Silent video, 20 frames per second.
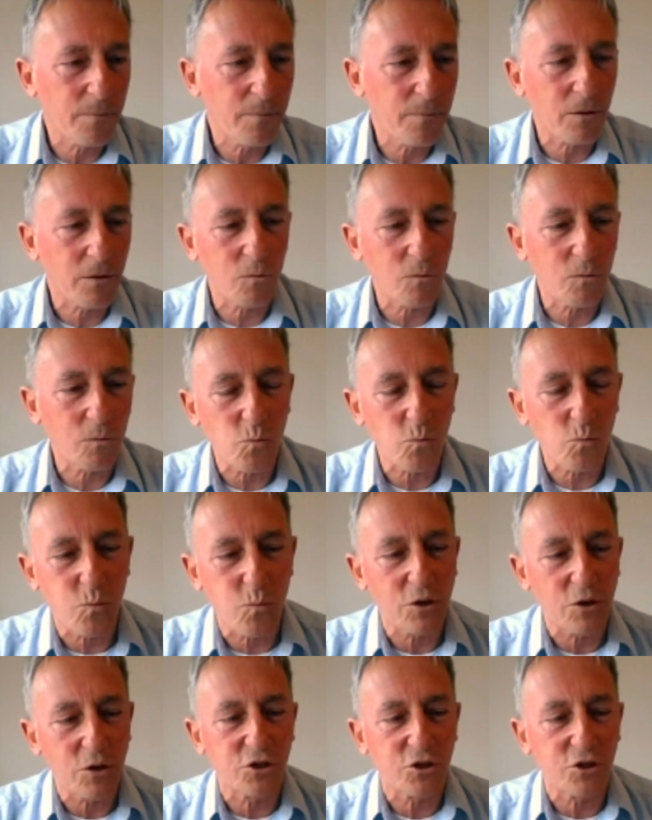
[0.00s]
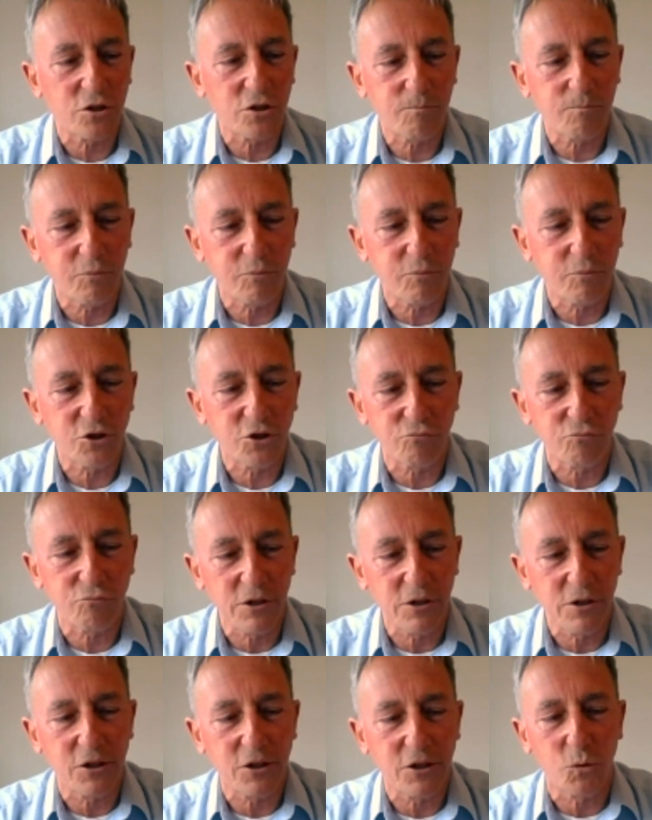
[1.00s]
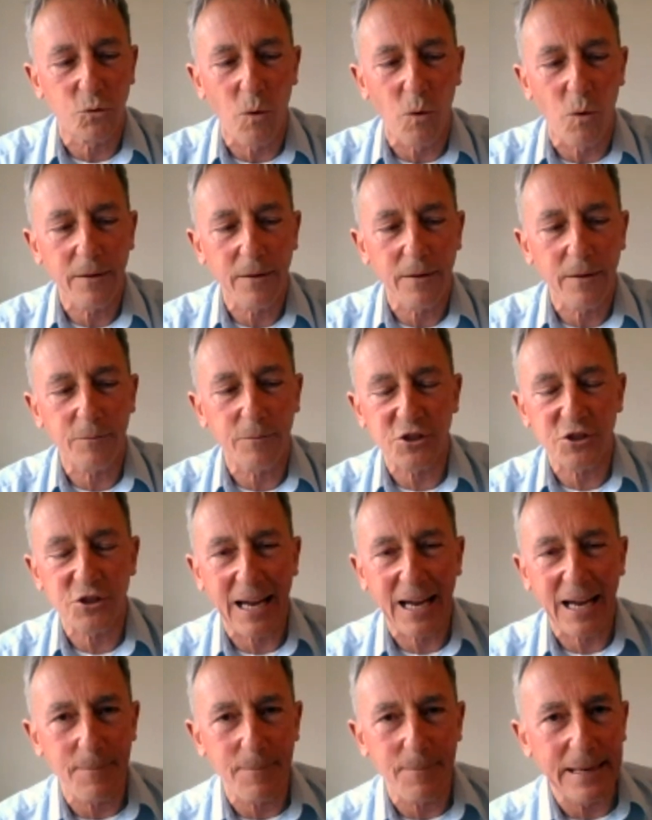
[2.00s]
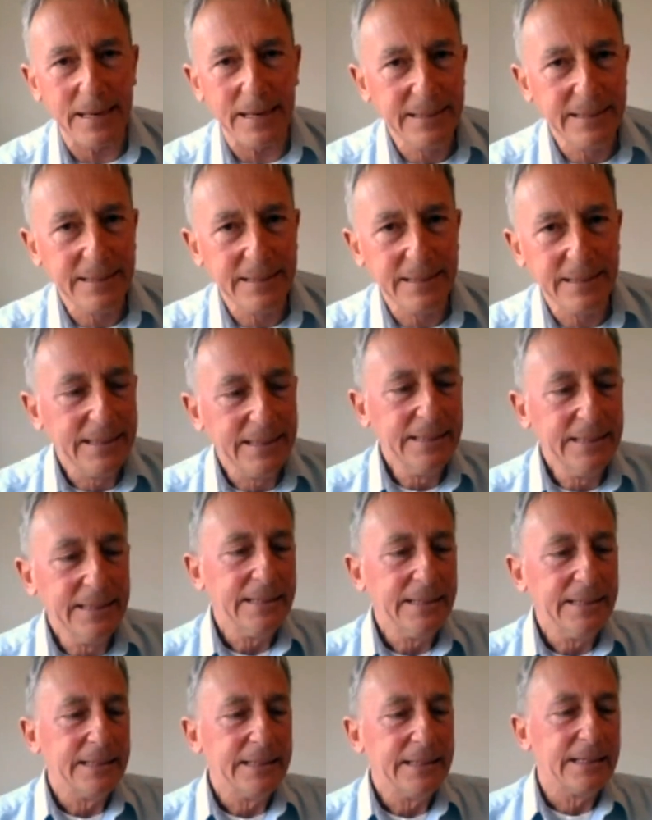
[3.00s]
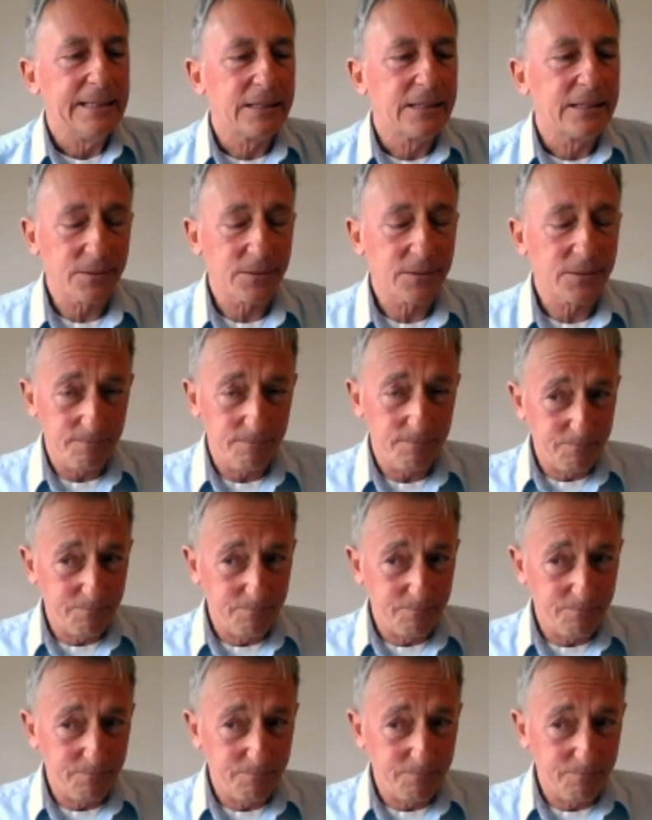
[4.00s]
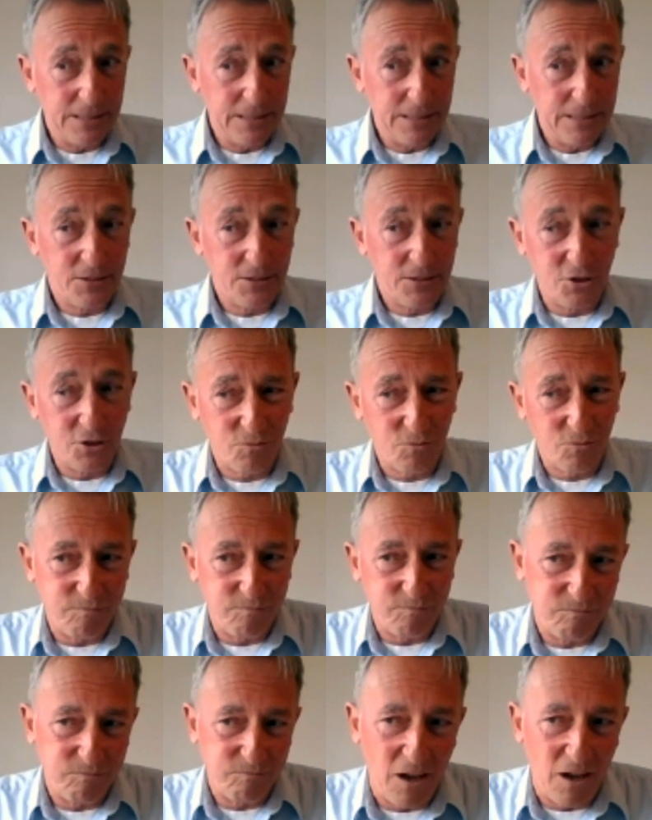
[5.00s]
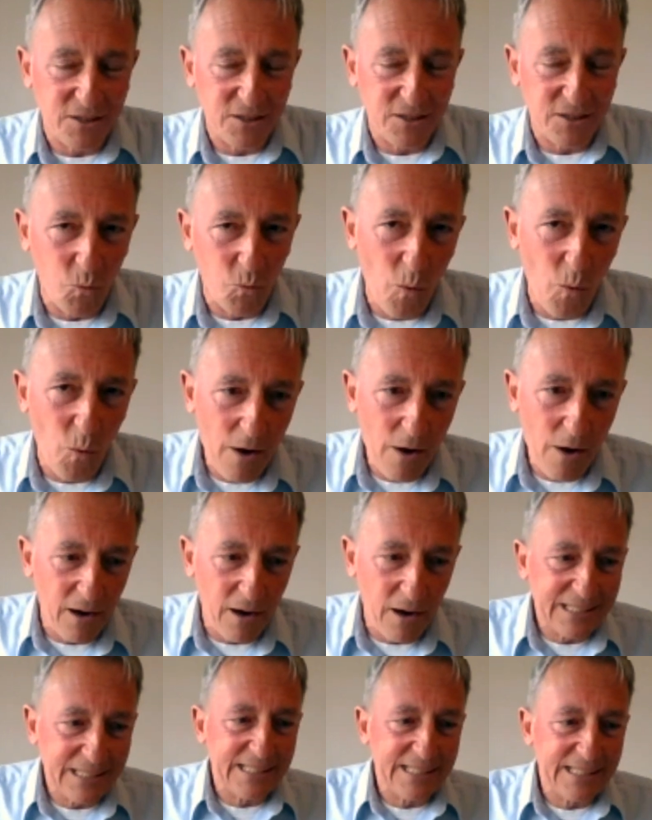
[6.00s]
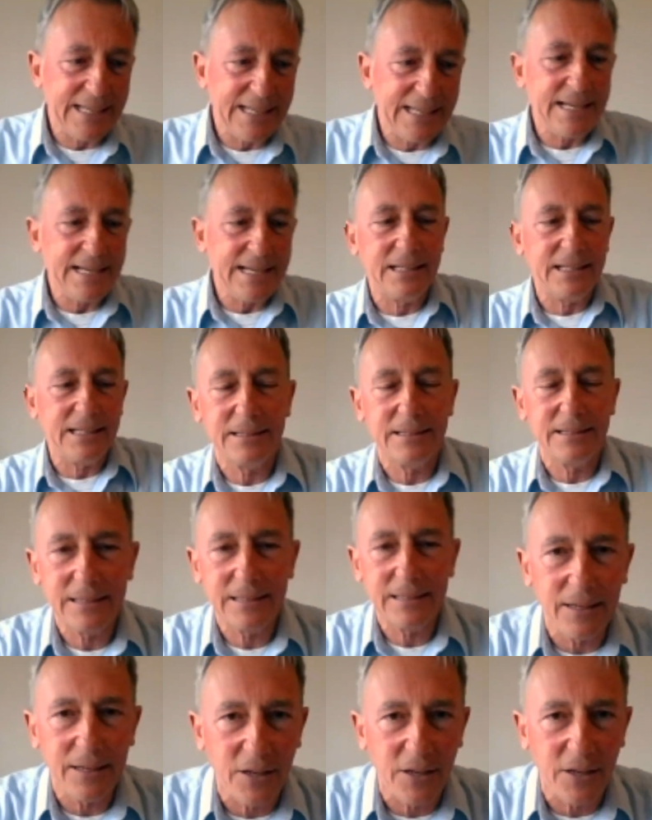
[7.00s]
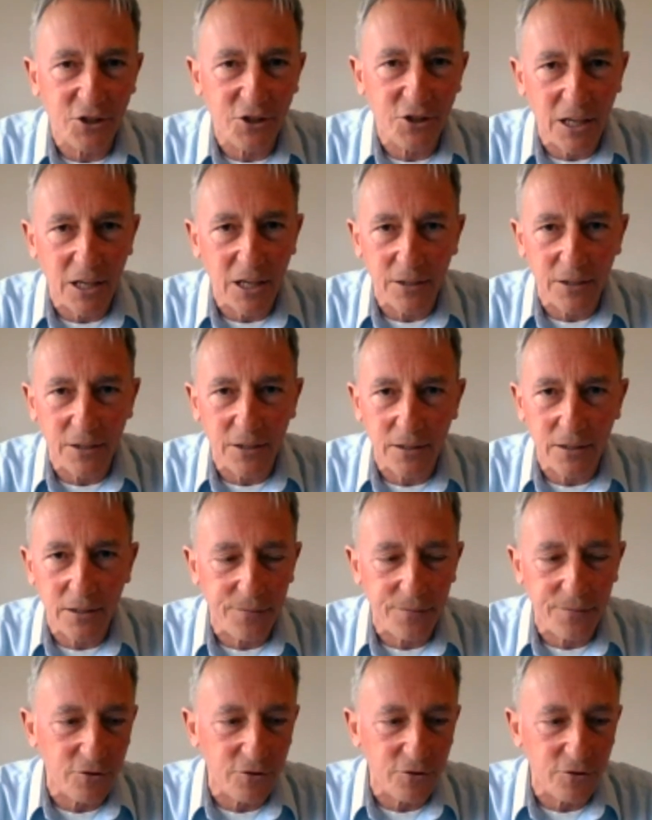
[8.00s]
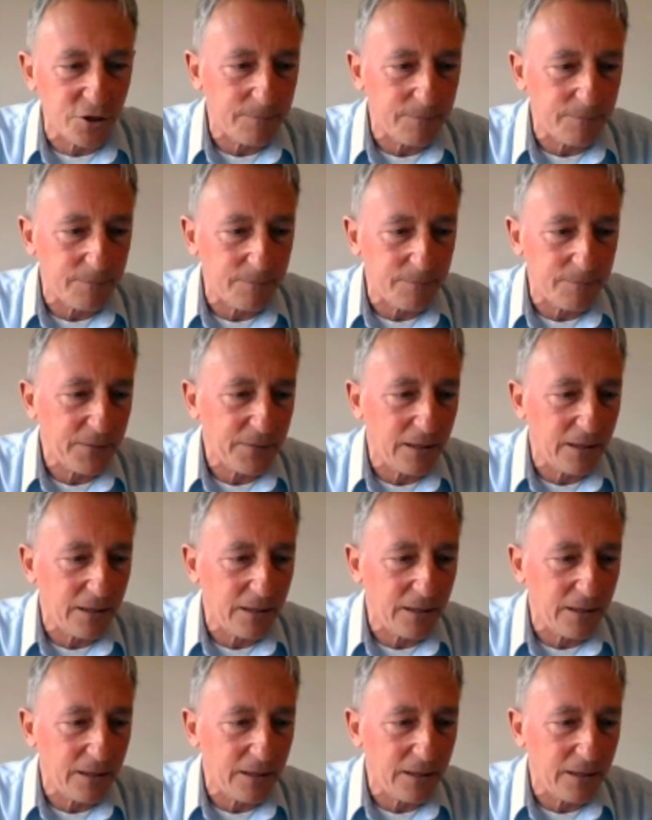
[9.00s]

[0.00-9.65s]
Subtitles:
which is a really good one, which came in, is just asking where I see aviation going in the future, and